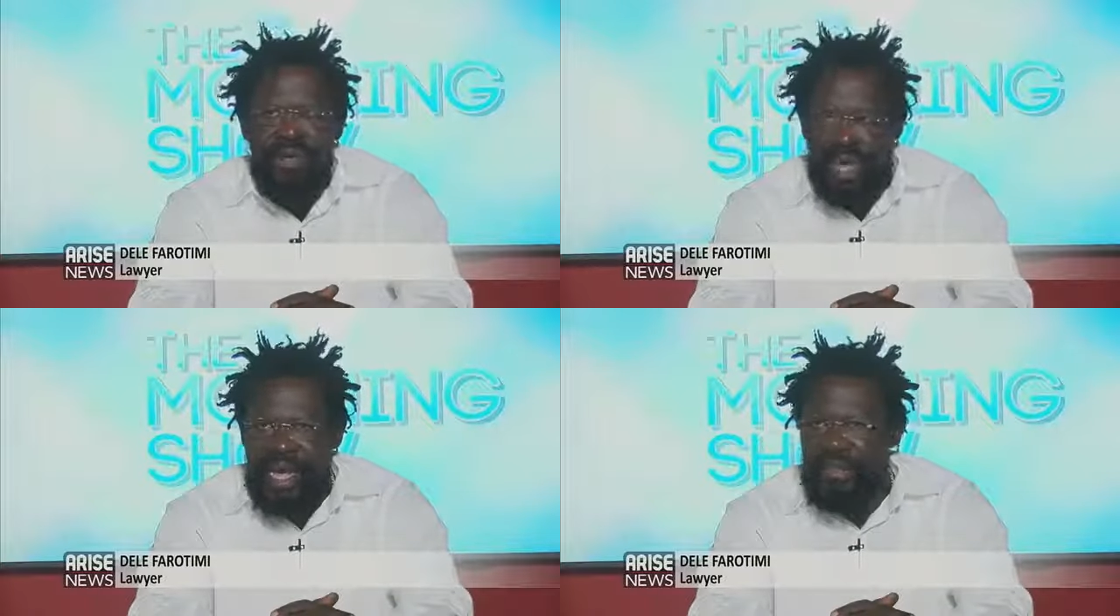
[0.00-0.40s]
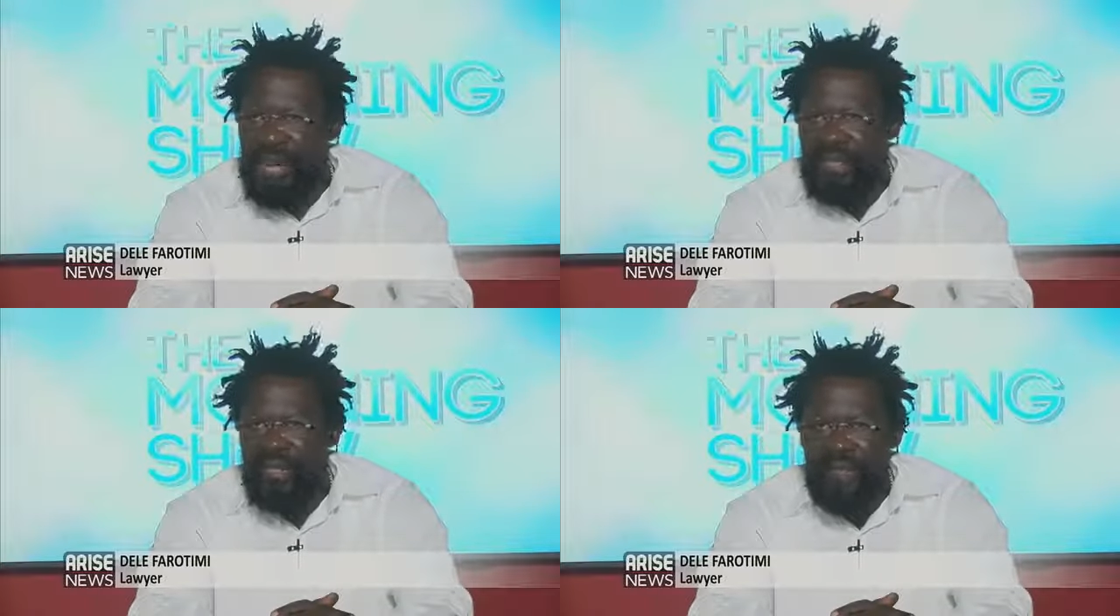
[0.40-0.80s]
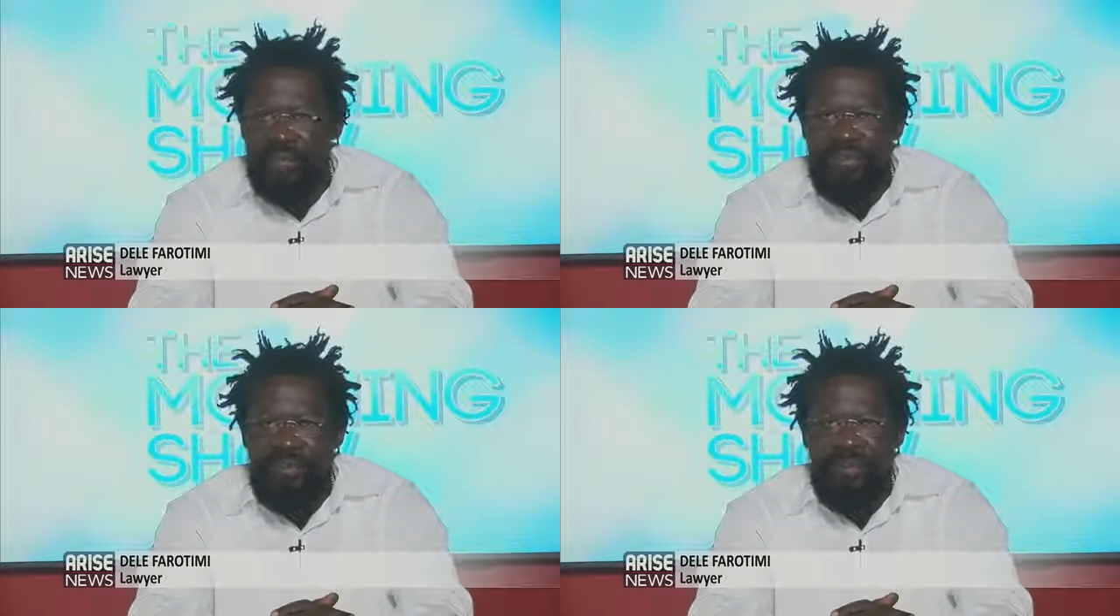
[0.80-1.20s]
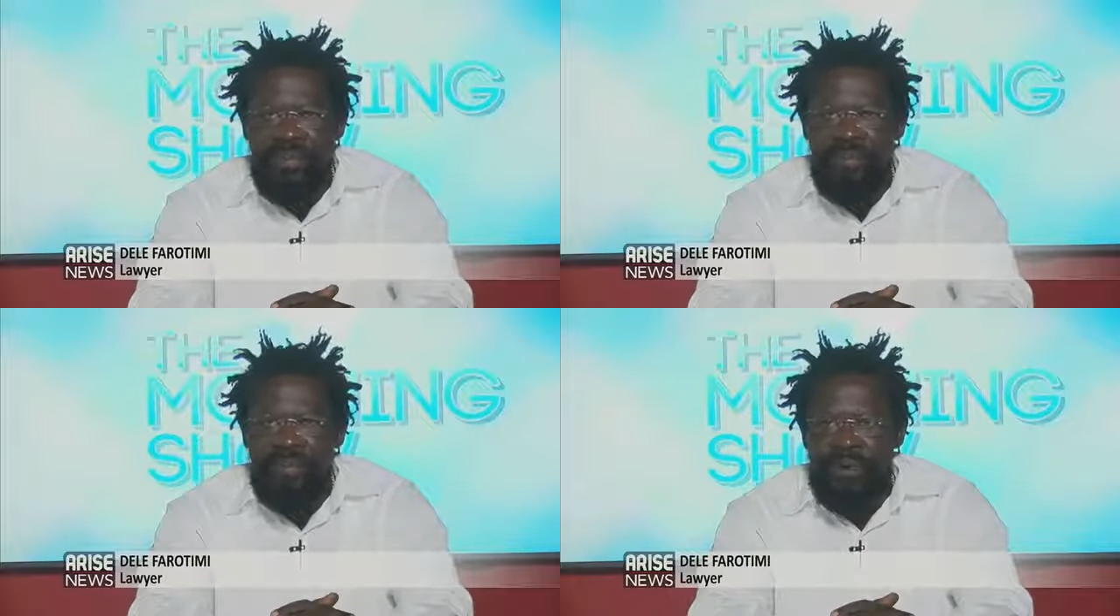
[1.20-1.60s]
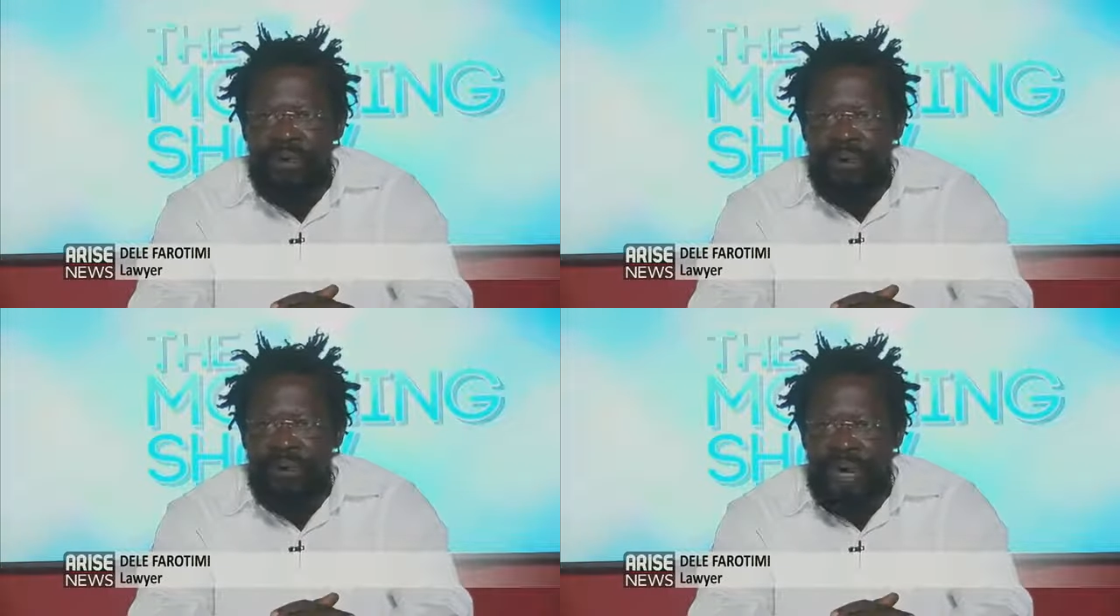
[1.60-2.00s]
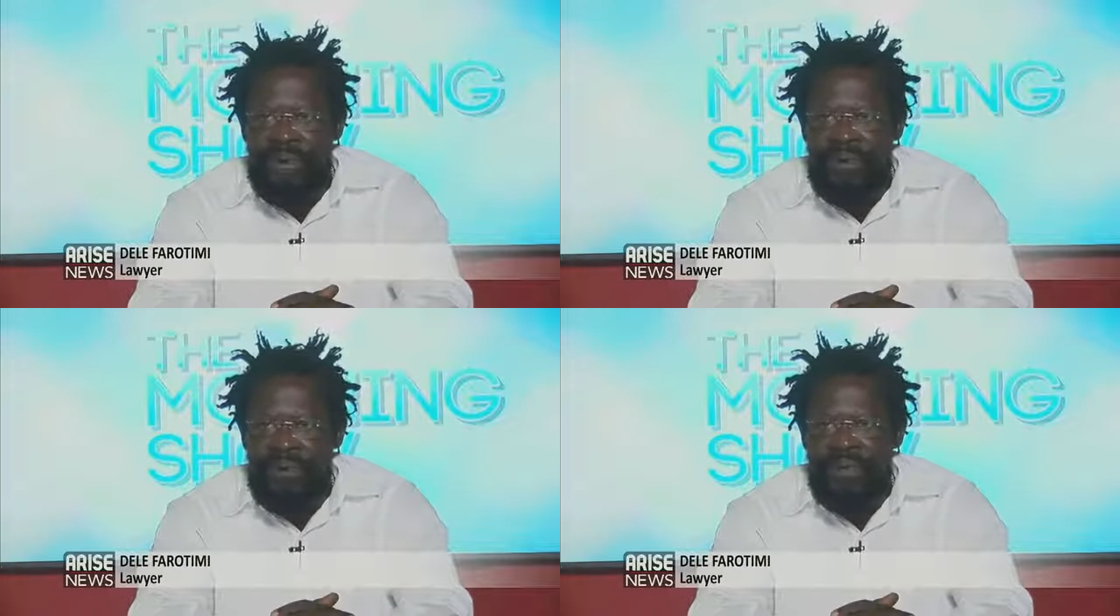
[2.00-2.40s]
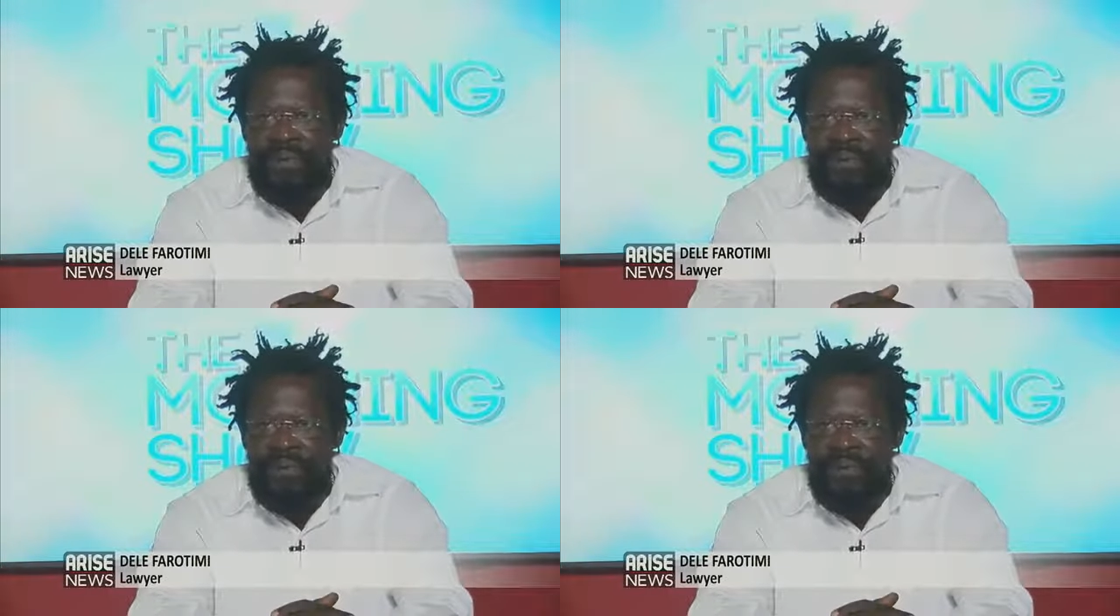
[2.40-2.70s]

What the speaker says: There are machinations to keep him off the ballot,